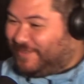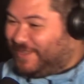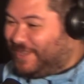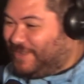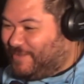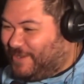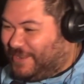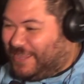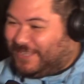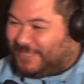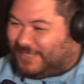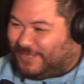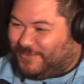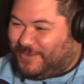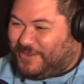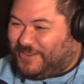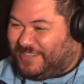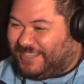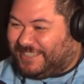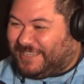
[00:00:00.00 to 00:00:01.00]
see if yeah, anyone yeah, else
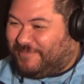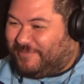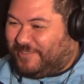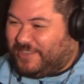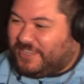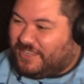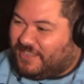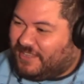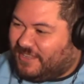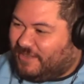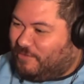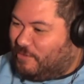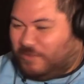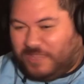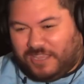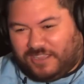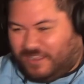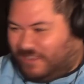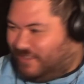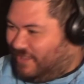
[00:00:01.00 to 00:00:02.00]
yeah, is wearing yeah, the same yeah, thing. Yeah. What
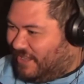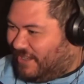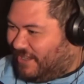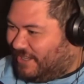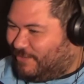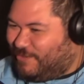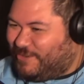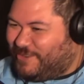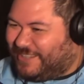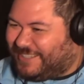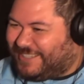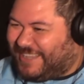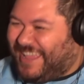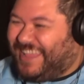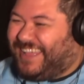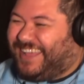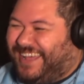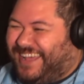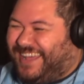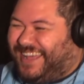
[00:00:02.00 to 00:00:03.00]
about that guy? That guy's wearing the
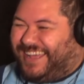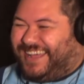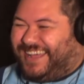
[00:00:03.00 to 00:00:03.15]
same.